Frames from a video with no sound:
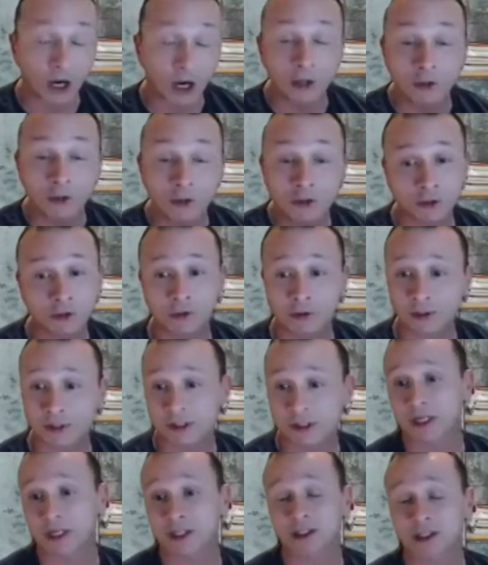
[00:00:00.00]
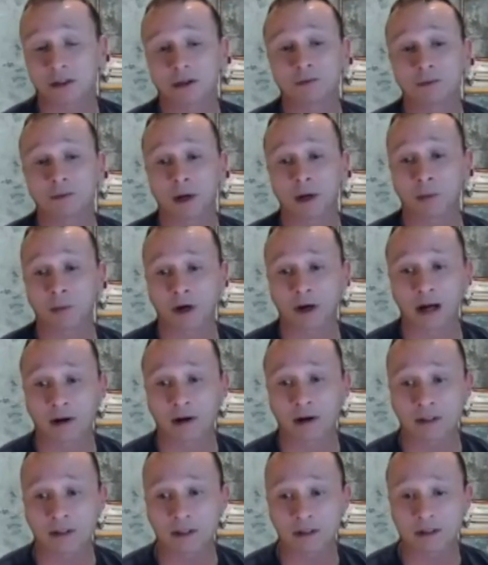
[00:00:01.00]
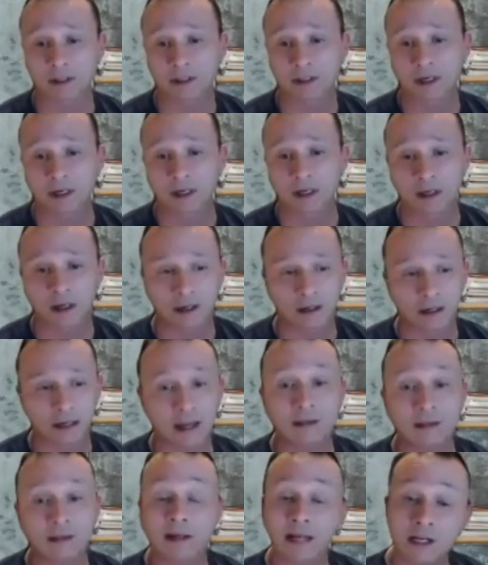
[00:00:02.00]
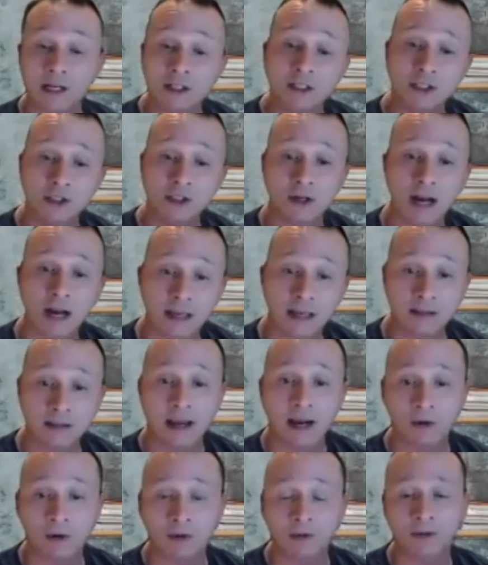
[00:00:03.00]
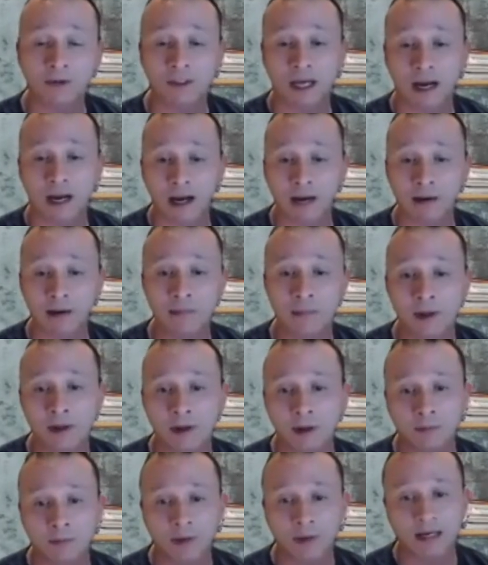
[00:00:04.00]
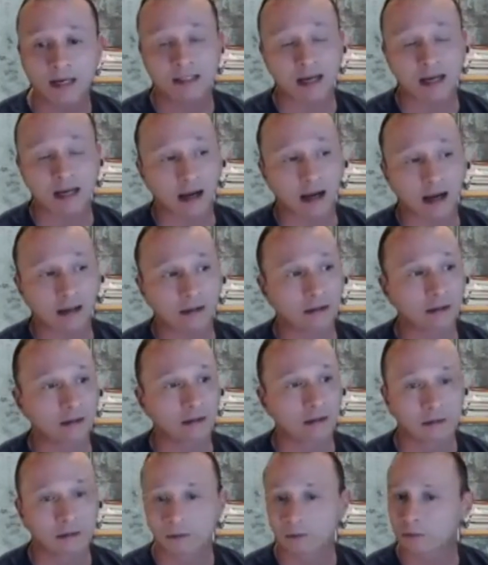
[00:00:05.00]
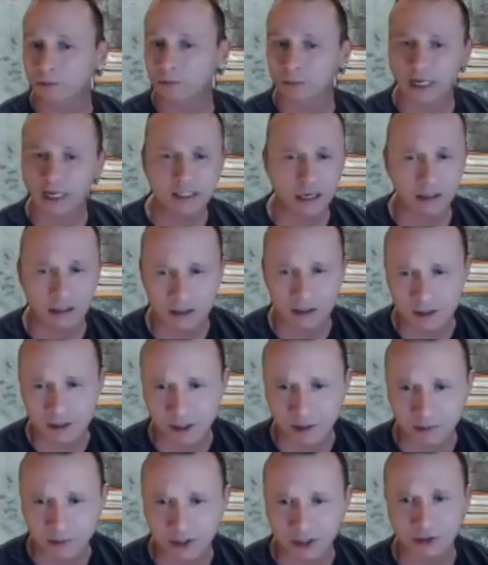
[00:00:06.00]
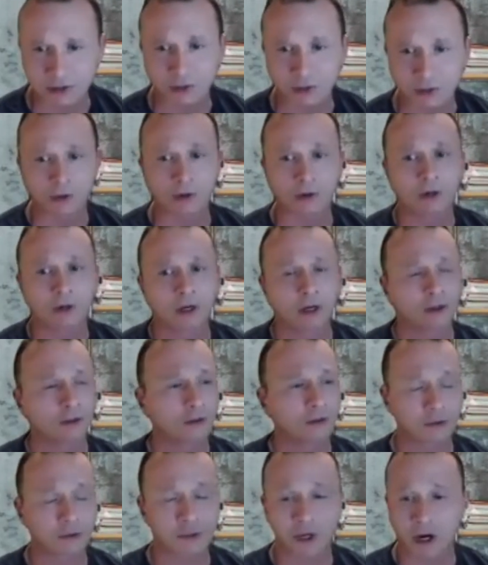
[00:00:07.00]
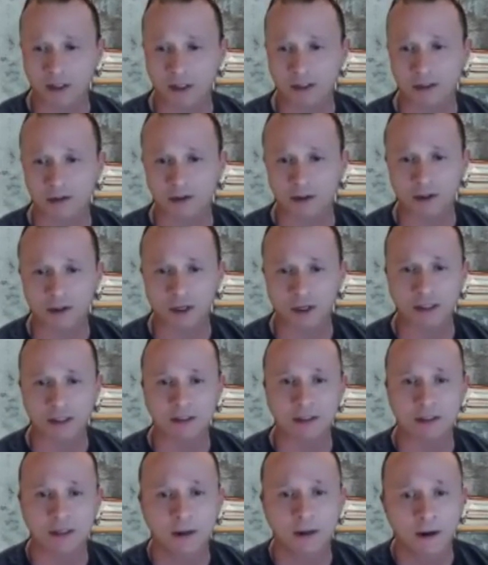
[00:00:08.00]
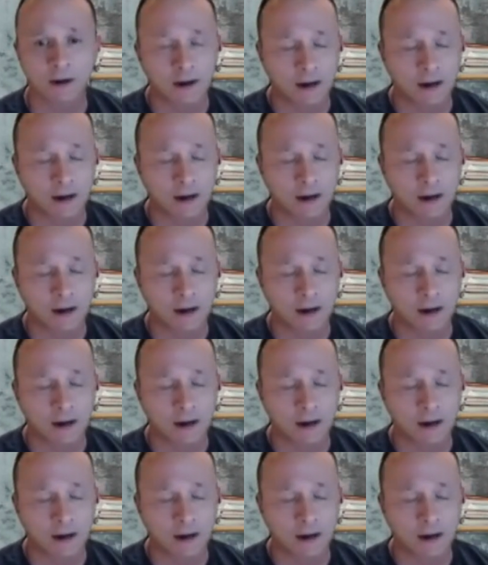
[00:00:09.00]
underutilization of my warehouses, and then actually track that over time based on consumption or those cost center trends.